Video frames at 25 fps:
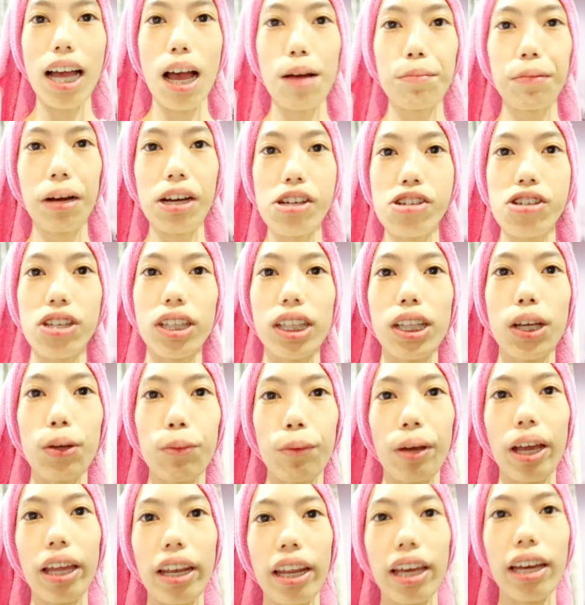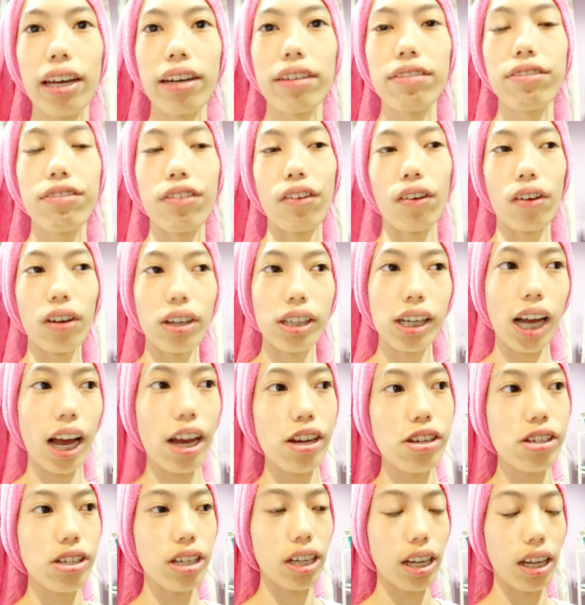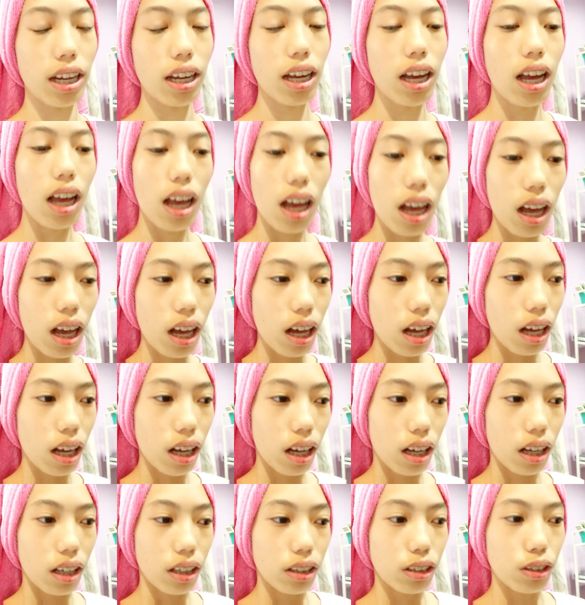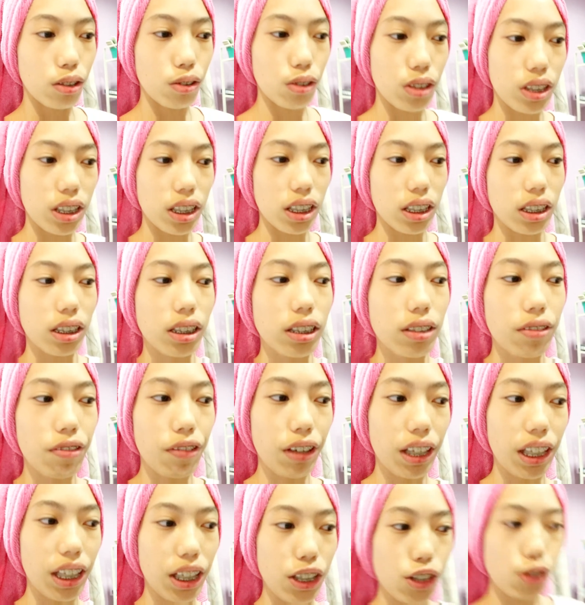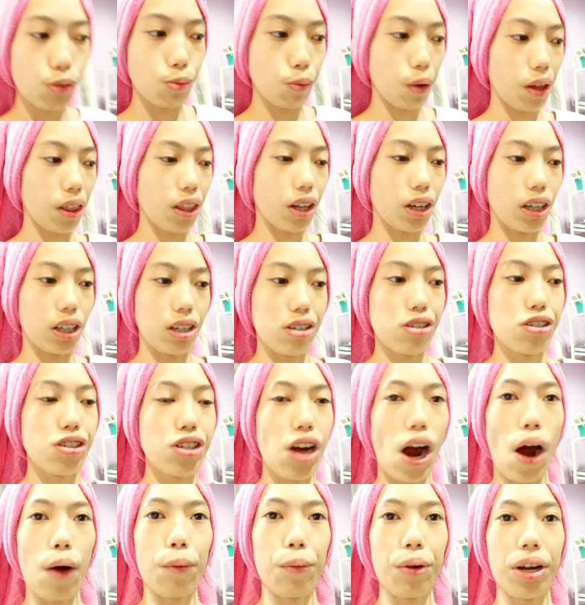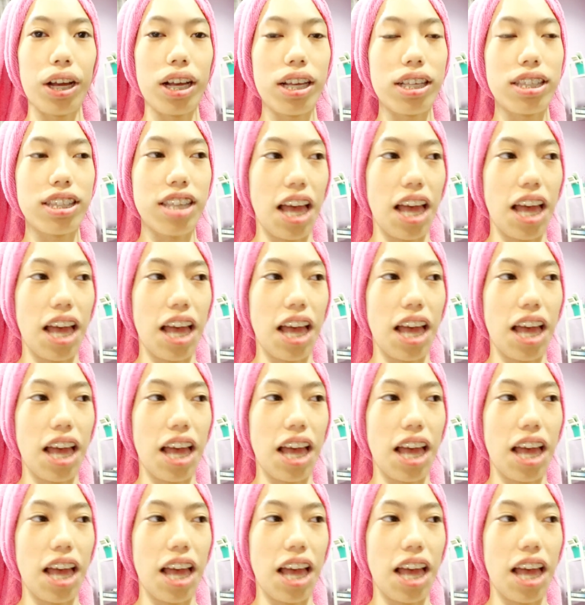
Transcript: am actually waiting for qashy to just finish with her showering